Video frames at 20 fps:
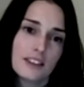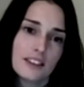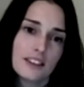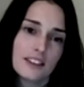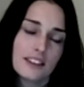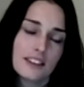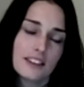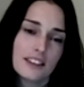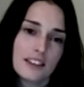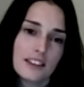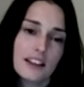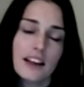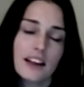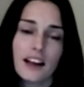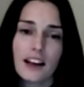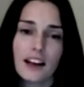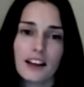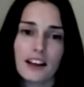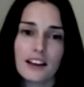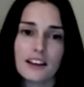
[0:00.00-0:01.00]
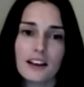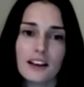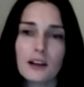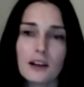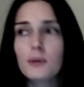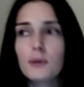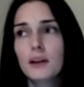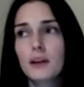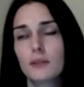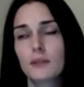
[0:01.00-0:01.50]
Yeah, and
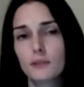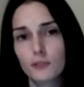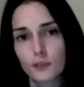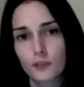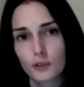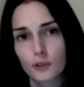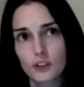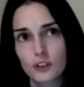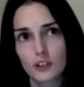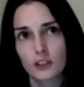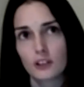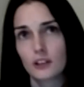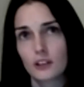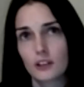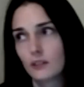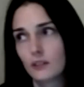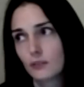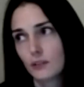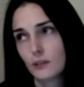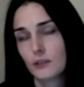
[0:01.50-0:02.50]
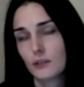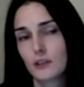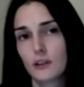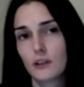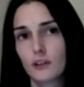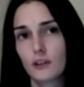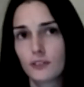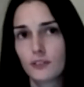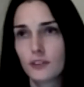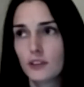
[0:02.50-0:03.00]
I'm fortunate that we were
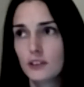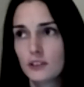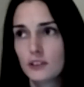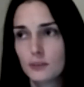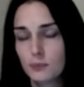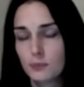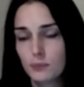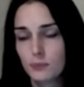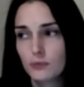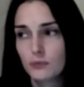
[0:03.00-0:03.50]
offered this